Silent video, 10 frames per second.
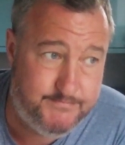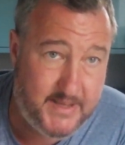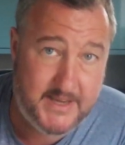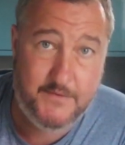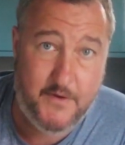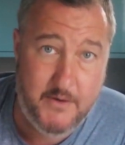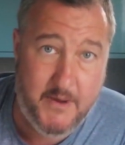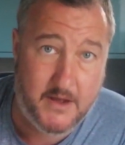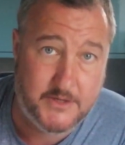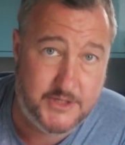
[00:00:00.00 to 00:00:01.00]
Thank you very
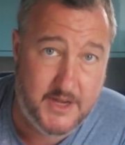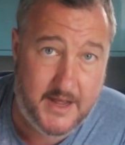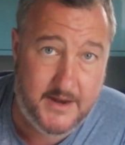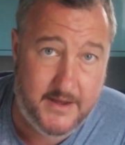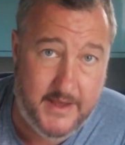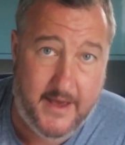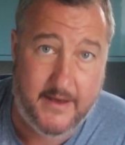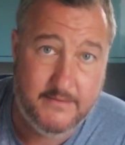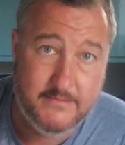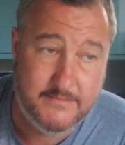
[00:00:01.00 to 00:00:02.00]
much, and
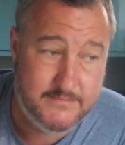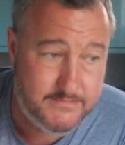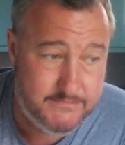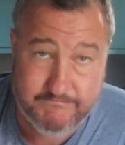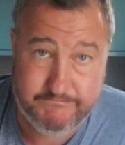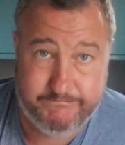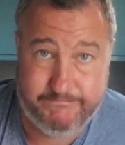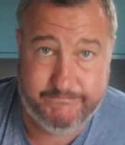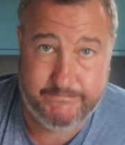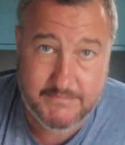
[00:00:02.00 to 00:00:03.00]
yeah.
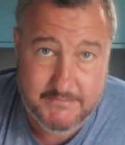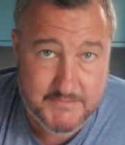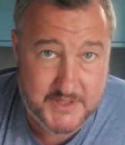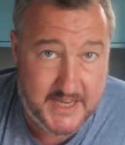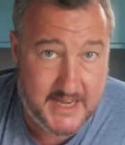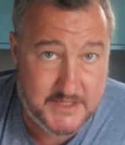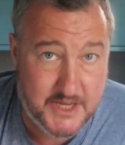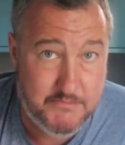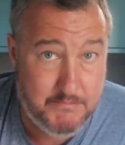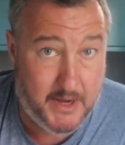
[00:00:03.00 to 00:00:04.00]
See you again
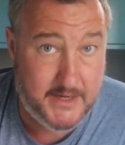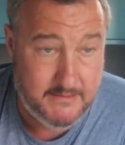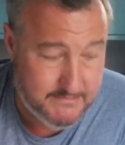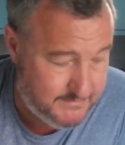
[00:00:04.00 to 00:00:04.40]
soon. Bye.